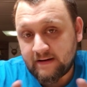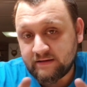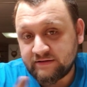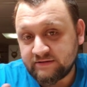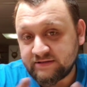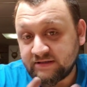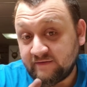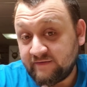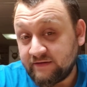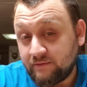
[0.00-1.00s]
there's
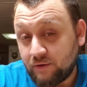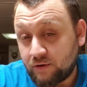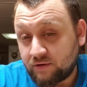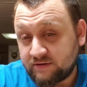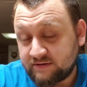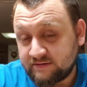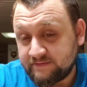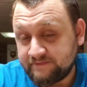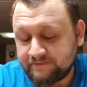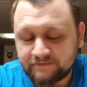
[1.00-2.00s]
stuff in the works.
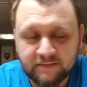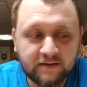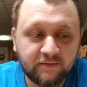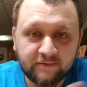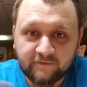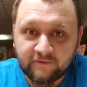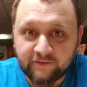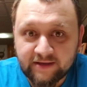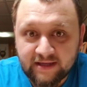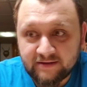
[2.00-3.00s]
But before
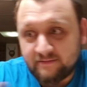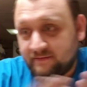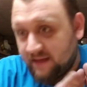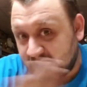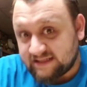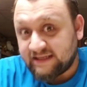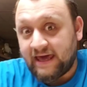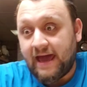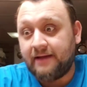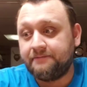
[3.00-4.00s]
we get into
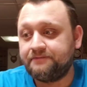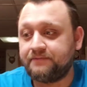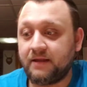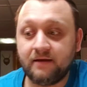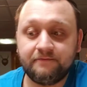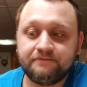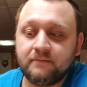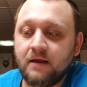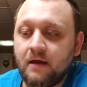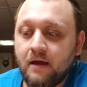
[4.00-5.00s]
that,
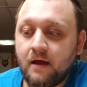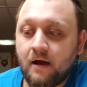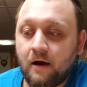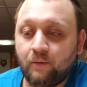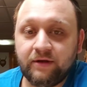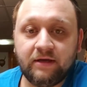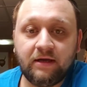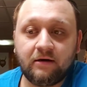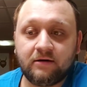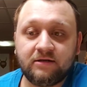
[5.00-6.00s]

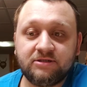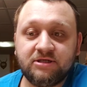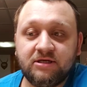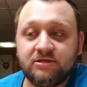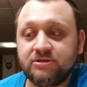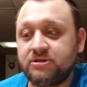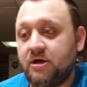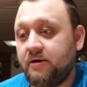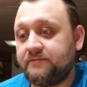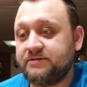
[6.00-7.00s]
we are going to change
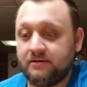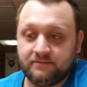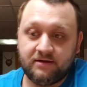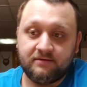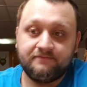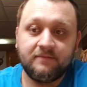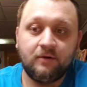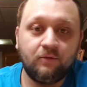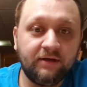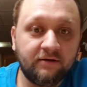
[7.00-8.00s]
up something.
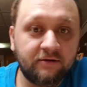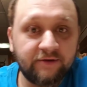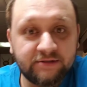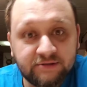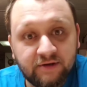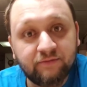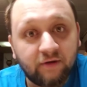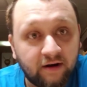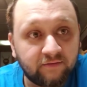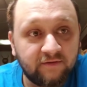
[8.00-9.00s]
We are going to do a
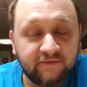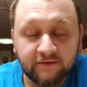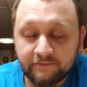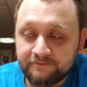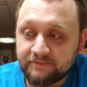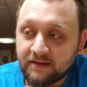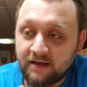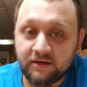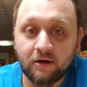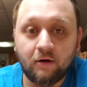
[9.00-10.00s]
product review.
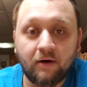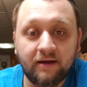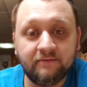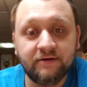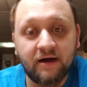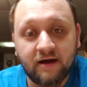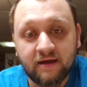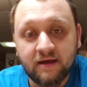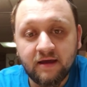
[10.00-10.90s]
And no, I am not